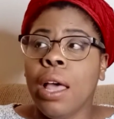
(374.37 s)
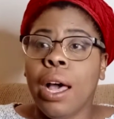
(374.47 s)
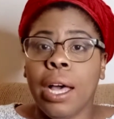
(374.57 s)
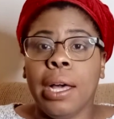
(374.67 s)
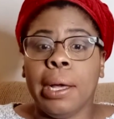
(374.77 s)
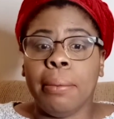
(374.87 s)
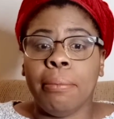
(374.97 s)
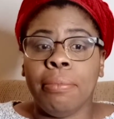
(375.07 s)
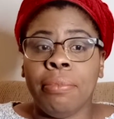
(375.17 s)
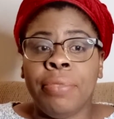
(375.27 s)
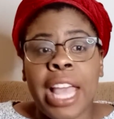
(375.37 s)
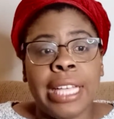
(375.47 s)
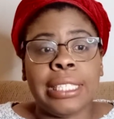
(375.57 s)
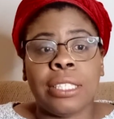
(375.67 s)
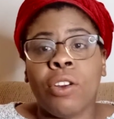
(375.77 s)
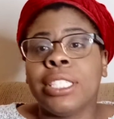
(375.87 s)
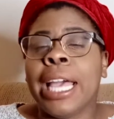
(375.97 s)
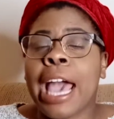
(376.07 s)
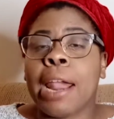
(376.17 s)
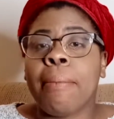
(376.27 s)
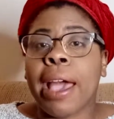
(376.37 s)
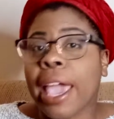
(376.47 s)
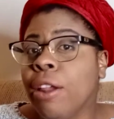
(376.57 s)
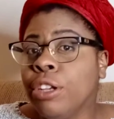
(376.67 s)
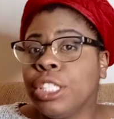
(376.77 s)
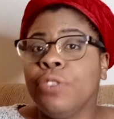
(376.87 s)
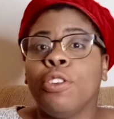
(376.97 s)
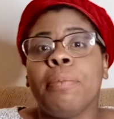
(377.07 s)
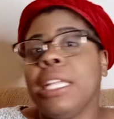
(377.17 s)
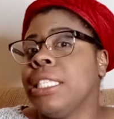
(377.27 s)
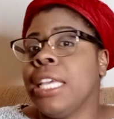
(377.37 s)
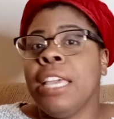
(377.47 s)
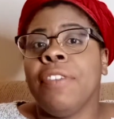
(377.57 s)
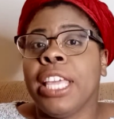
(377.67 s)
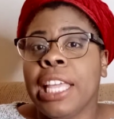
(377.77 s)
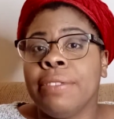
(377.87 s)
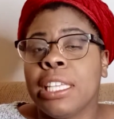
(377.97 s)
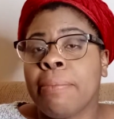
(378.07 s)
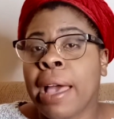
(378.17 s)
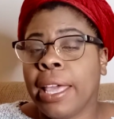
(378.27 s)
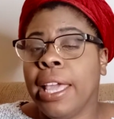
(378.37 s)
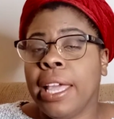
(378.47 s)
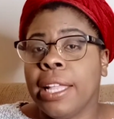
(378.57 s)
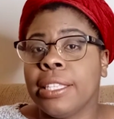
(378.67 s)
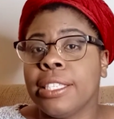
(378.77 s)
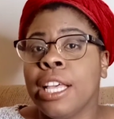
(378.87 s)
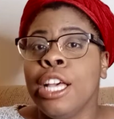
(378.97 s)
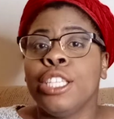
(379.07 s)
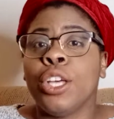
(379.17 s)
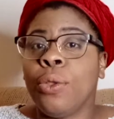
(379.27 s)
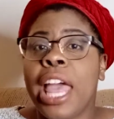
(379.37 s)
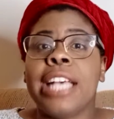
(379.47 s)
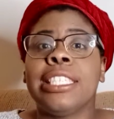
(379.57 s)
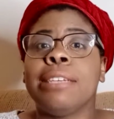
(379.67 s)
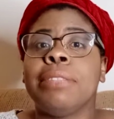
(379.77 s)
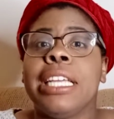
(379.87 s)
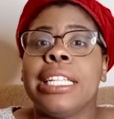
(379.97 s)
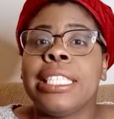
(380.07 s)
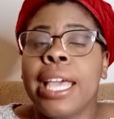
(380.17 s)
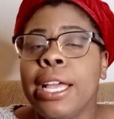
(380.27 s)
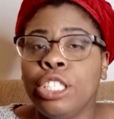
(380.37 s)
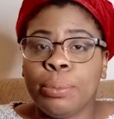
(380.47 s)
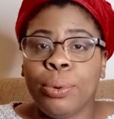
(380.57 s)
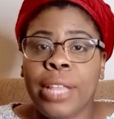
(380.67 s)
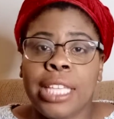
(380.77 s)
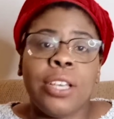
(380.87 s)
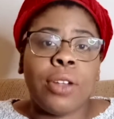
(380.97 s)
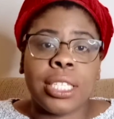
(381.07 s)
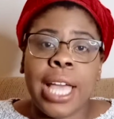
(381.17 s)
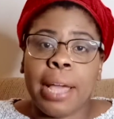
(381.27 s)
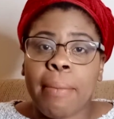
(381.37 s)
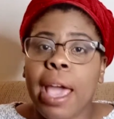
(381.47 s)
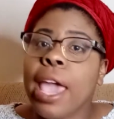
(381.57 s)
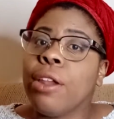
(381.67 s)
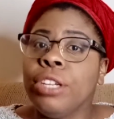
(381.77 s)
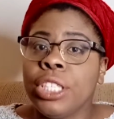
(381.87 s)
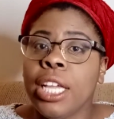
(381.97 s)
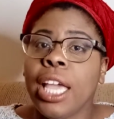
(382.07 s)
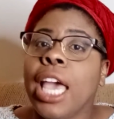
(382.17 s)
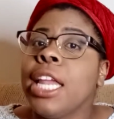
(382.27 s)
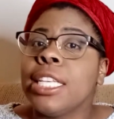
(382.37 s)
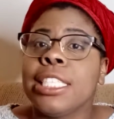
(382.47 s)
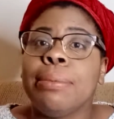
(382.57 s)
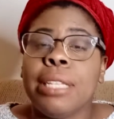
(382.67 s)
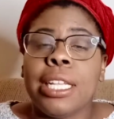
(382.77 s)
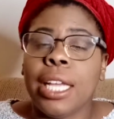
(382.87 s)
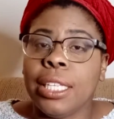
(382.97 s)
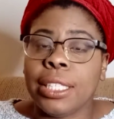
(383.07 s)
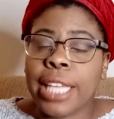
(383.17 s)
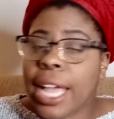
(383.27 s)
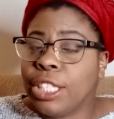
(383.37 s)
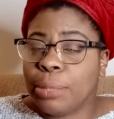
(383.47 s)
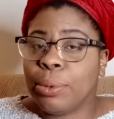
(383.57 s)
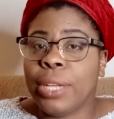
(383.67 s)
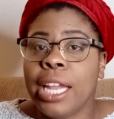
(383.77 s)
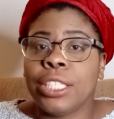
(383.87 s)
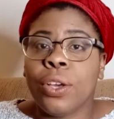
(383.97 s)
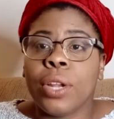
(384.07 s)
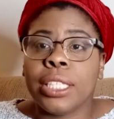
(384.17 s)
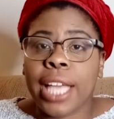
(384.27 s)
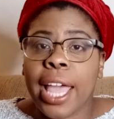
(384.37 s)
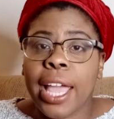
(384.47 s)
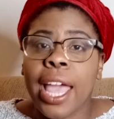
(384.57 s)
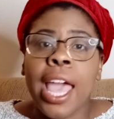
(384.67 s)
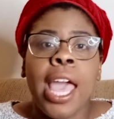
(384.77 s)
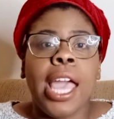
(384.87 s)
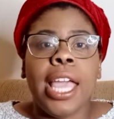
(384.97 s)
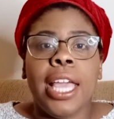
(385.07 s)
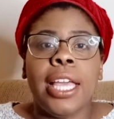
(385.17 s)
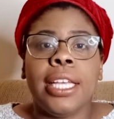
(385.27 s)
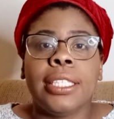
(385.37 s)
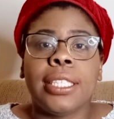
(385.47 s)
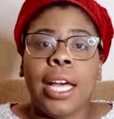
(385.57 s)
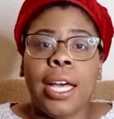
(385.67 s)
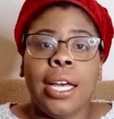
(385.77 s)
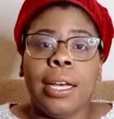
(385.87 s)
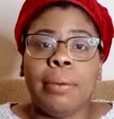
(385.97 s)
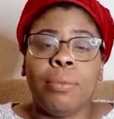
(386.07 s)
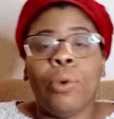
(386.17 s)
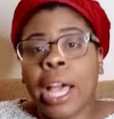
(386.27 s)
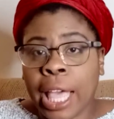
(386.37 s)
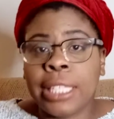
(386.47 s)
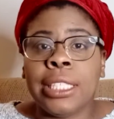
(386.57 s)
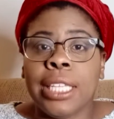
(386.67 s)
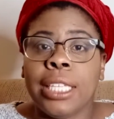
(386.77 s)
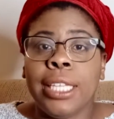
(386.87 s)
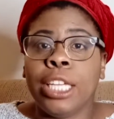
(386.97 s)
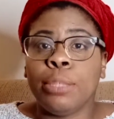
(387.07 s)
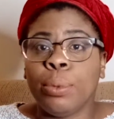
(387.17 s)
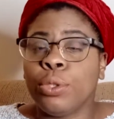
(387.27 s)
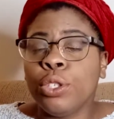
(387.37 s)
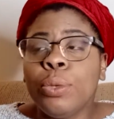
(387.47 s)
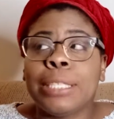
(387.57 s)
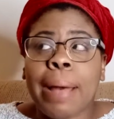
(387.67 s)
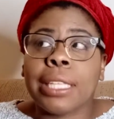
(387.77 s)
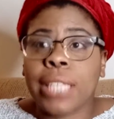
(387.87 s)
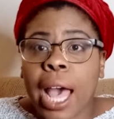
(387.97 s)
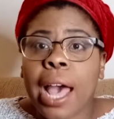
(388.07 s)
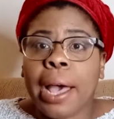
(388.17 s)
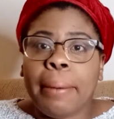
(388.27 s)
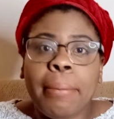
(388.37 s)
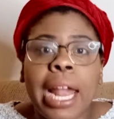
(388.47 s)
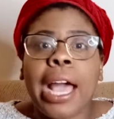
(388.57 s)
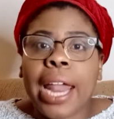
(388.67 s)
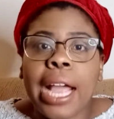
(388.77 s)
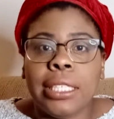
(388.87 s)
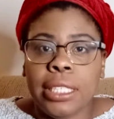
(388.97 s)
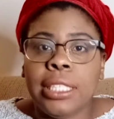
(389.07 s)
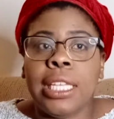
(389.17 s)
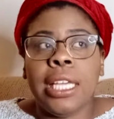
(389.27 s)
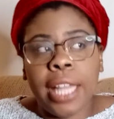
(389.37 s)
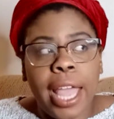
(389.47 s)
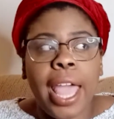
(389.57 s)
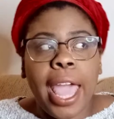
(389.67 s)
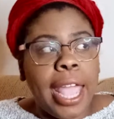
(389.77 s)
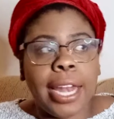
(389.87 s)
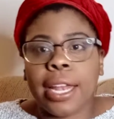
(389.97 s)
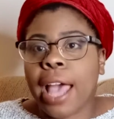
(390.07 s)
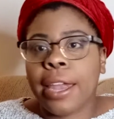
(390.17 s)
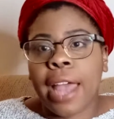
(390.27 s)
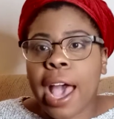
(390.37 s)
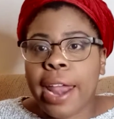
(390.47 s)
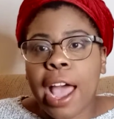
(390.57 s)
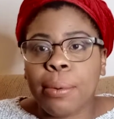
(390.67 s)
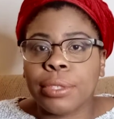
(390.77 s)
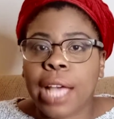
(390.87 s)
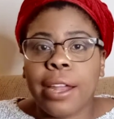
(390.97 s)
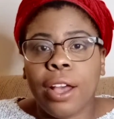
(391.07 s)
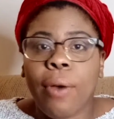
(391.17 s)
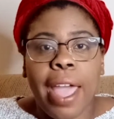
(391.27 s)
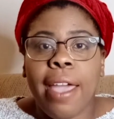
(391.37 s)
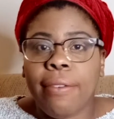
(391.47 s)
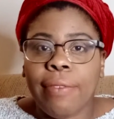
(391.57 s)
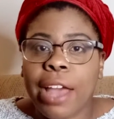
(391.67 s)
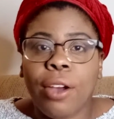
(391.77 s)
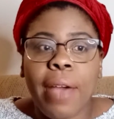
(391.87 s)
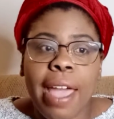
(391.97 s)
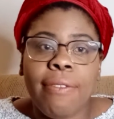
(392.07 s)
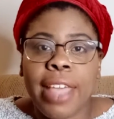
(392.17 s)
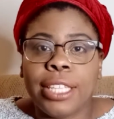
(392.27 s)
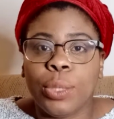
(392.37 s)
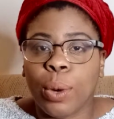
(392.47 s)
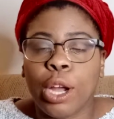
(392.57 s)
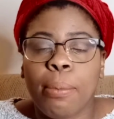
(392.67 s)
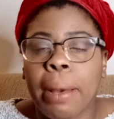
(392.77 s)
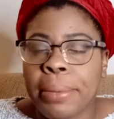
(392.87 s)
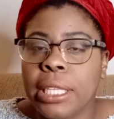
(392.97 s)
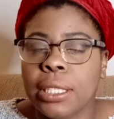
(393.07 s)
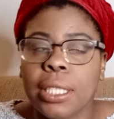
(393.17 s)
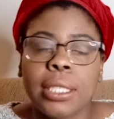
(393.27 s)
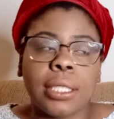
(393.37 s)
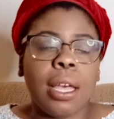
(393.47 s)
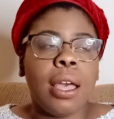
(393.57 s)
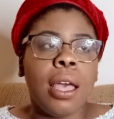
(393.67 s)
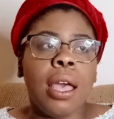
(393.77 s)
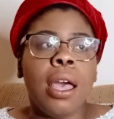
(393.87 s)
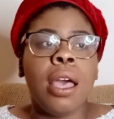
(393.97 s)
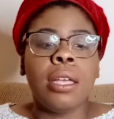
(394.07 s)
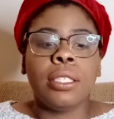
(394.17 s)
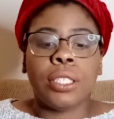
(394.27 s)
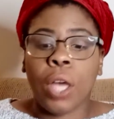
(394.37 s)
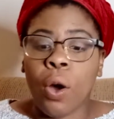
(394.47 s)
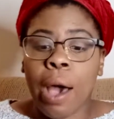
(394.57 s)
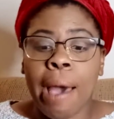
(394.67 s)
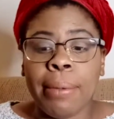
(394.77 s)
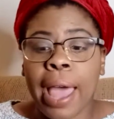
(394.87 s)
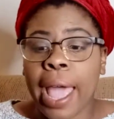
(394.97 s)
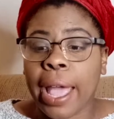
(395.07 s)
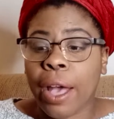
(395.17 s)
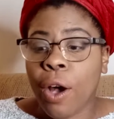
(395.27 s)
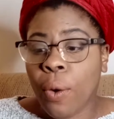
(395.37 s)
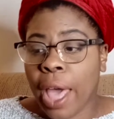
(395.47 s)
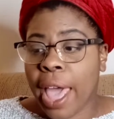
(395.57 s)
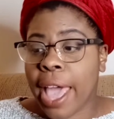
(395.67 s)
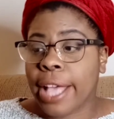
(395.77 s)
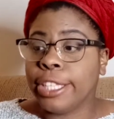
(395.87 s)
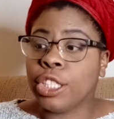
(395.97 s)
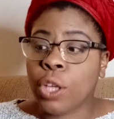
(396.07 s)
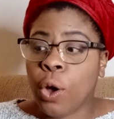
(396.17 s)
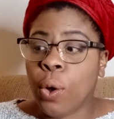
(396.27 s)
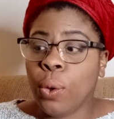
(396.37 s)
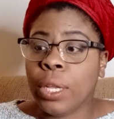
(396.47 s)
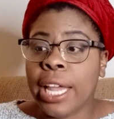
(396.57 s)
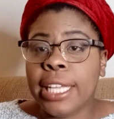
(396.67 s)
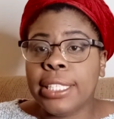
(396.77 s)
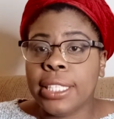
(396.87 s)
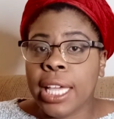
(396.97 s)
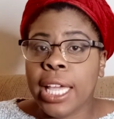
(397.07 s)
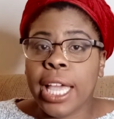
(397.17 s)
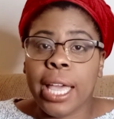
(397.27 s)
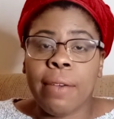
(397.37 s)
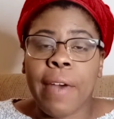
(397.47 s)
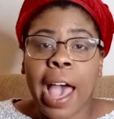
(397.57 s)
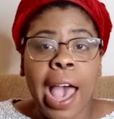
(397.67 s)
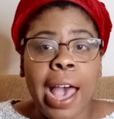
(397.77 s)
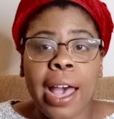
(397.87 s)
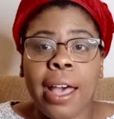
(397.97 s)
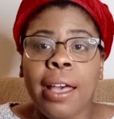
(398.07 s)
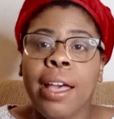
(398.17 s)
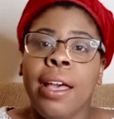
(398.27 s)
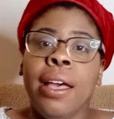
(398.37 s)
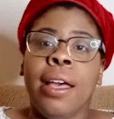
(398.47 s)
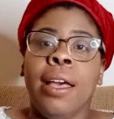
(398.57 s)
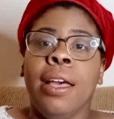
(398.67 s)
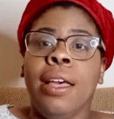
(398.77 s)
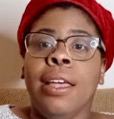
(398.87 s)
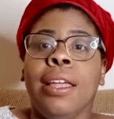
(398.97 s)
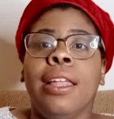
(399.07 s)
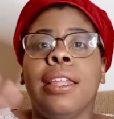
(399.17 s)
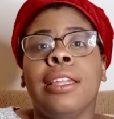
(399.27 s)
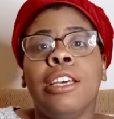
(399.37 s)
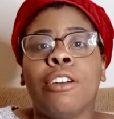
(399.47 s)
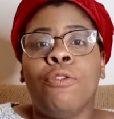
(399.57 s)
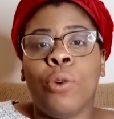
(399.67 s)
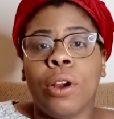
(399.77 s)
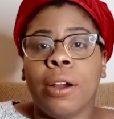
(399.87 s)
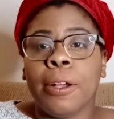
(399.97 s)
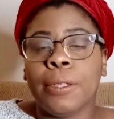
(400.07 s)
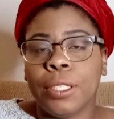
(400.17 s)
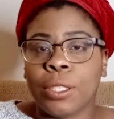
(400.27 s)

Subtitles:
That's going to take out of my energy for me to even give to my kids. So that's something intangible that's going to take my energy. And there's something tangible that is going to take is, I guess it's intangible too, is my time. But I can actually see that, hey, 9 hours, I don't have that to work on my business. So I'm like, okay, so let's see if I look for